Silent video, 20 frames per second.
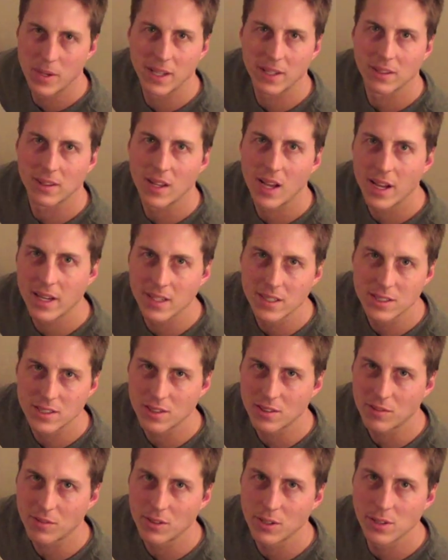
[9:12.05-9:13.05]
it a lot
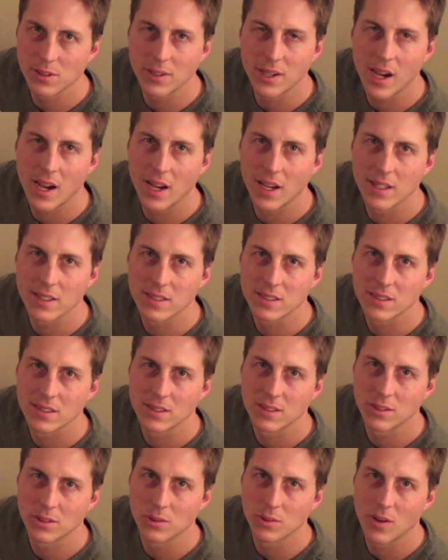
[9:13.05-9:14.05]
easier for you guys
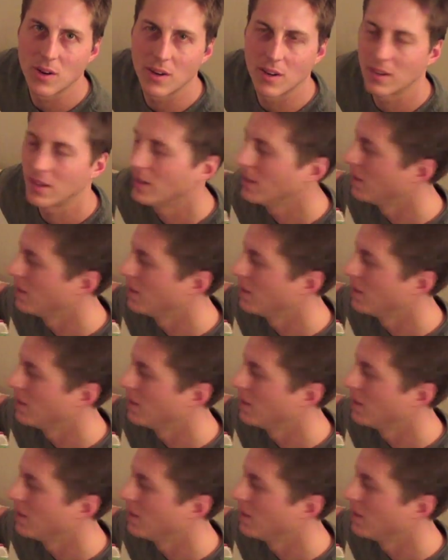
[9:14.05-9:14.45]
who are